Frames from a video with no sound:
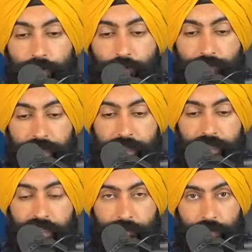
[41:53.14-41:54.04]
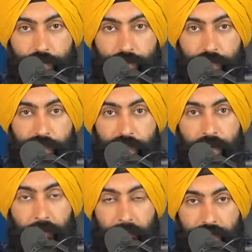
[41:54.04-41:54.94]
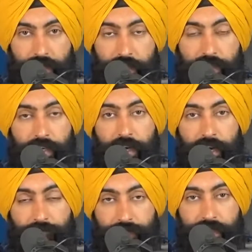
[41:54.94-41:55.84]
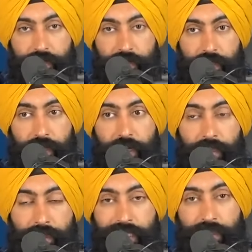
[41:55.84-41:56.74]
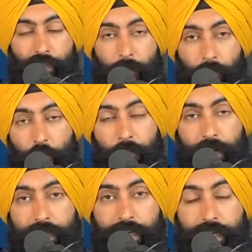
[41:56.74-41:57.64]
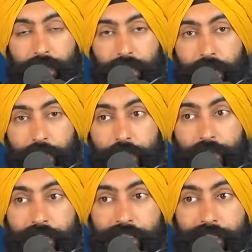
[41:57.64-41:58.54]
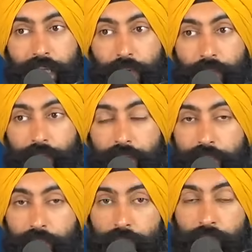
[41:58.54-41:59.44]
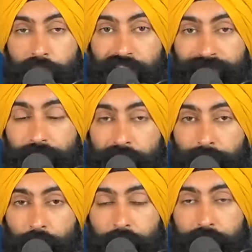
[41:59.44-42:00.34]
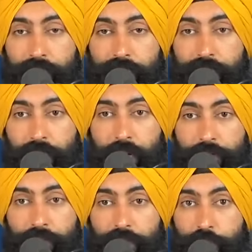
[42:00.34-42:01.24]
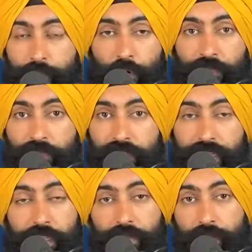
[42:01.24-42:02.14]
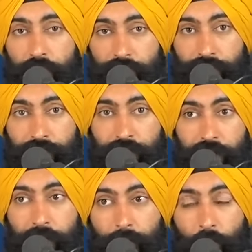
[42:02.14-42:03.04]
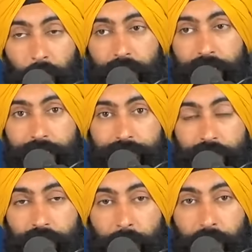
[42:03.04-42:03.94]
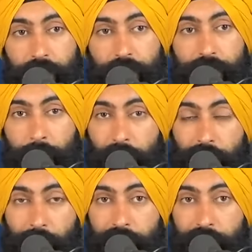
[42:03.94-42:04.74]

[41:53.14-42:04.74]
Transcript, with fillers: you're fit spiritually, mentally, and physically, this is where more money can allow you to accelerate what you do in your life because more money just allows you to do more of the things that you love. More money gives you the ability to pay your